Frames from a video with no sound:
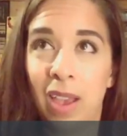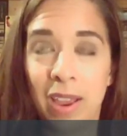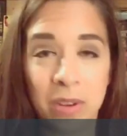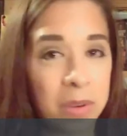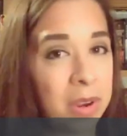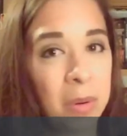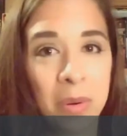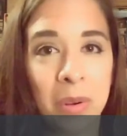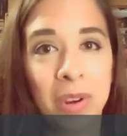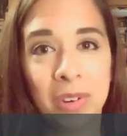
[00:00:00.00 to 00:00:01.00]
I know you
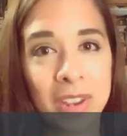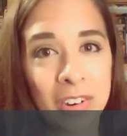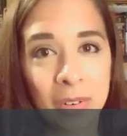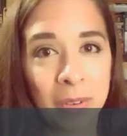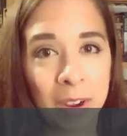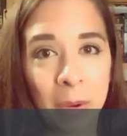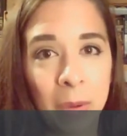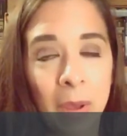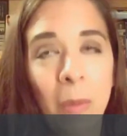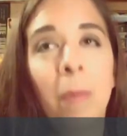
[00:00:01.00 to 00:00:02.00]
don't know your teacher very
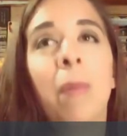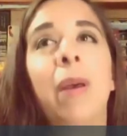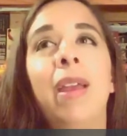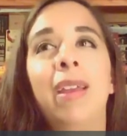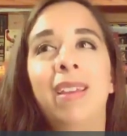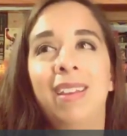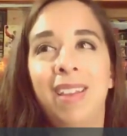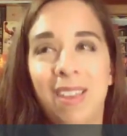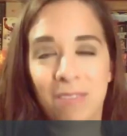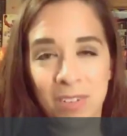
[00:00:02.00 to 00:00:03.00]
well, but
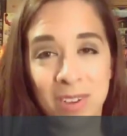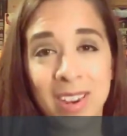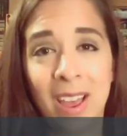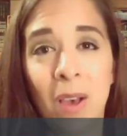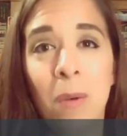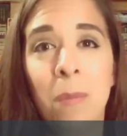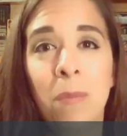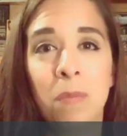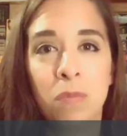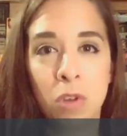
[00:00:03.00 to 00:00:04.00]
if you need help,
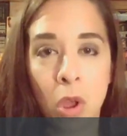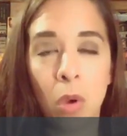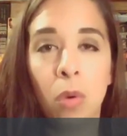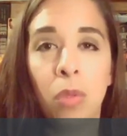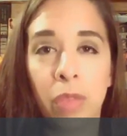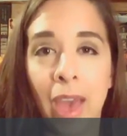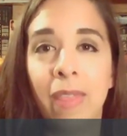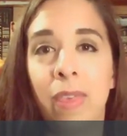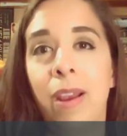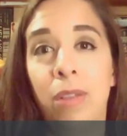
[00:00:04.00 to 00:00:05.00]
know
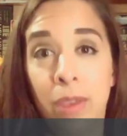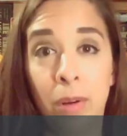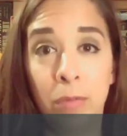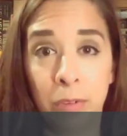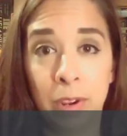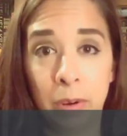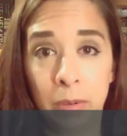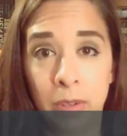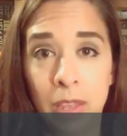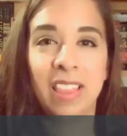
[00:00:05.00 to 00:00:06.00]
that they are there for you.
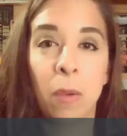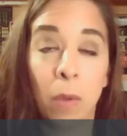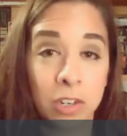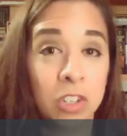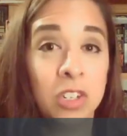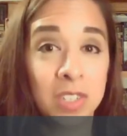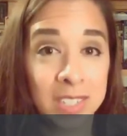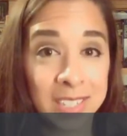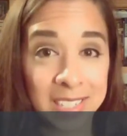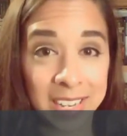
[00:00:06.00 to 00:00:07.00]
They want you to
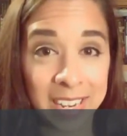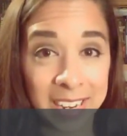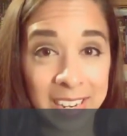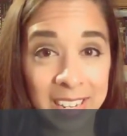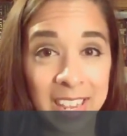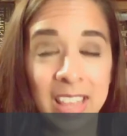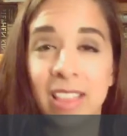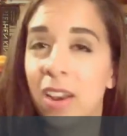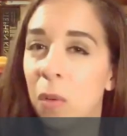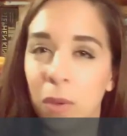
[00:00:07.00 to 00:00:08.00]
succeed.
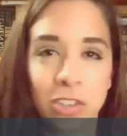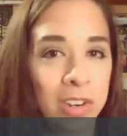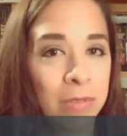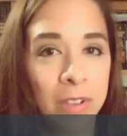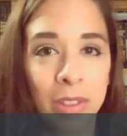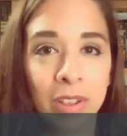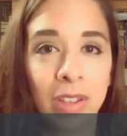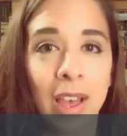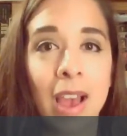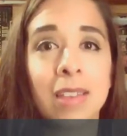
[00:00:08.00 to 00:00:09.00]
They don't want you to fail the
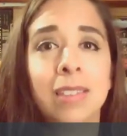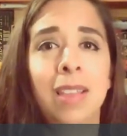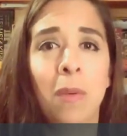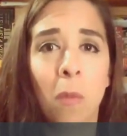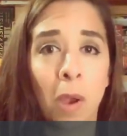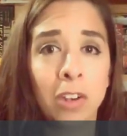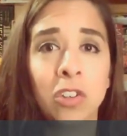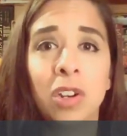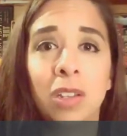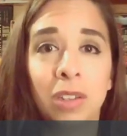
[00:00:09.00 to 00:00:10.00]
class. They want
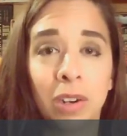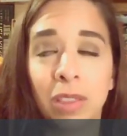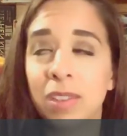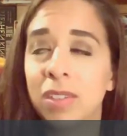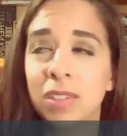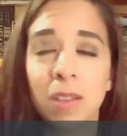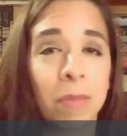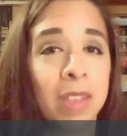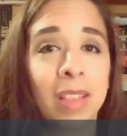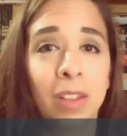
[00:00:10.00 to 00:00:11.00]
you to learn. This is
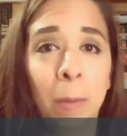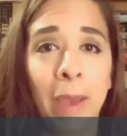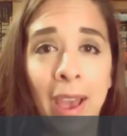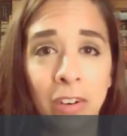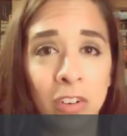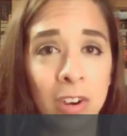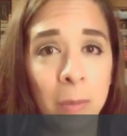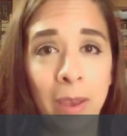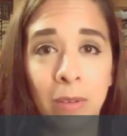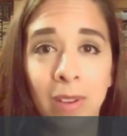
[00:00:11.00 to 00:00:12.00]
something that they're passionate
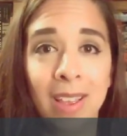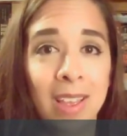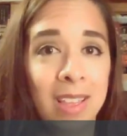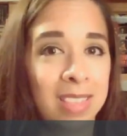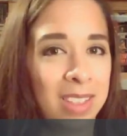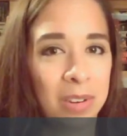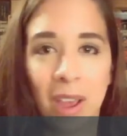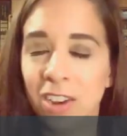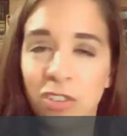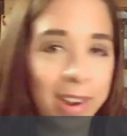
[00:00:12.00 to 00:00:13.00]
about. They're
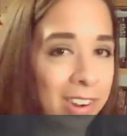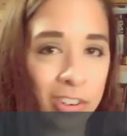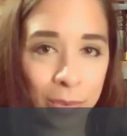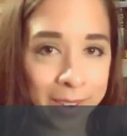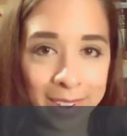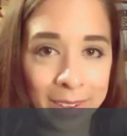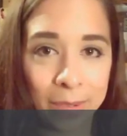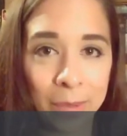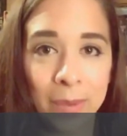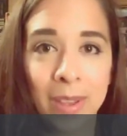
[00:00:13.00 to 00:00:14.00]
not trying to trick
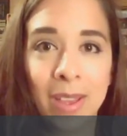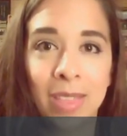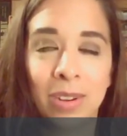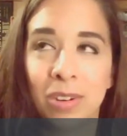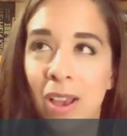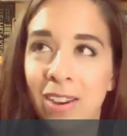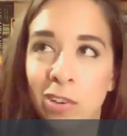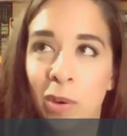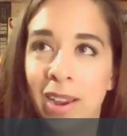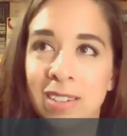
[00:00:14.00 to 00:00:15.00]
you. They're not
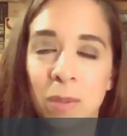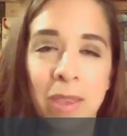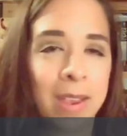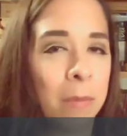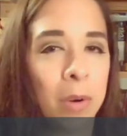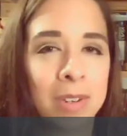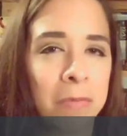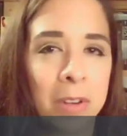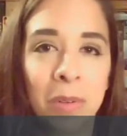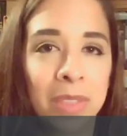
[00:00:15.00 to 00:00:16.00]
trying to make it more
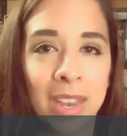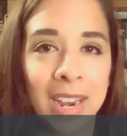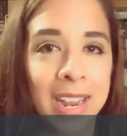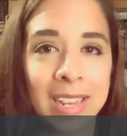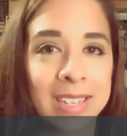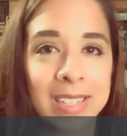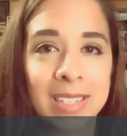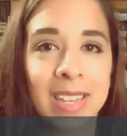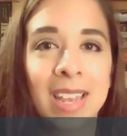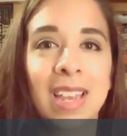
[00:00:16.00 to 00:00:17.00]
difficult than it
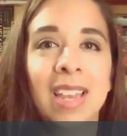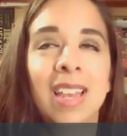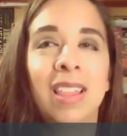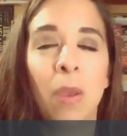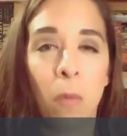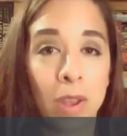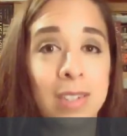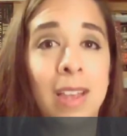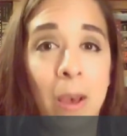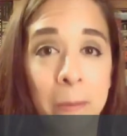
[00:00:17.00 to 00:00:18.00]
is. They want
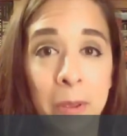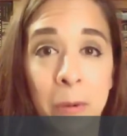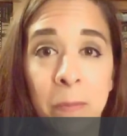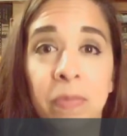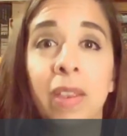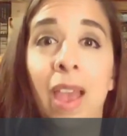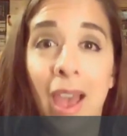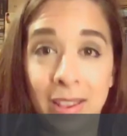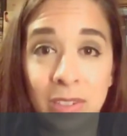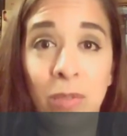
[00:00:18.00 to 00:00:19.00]
to help you.
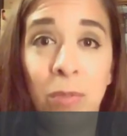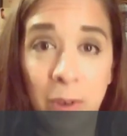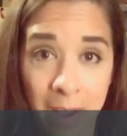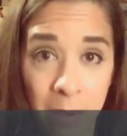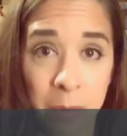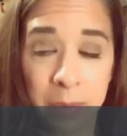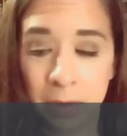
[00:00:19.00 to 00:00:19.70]
Ask for help.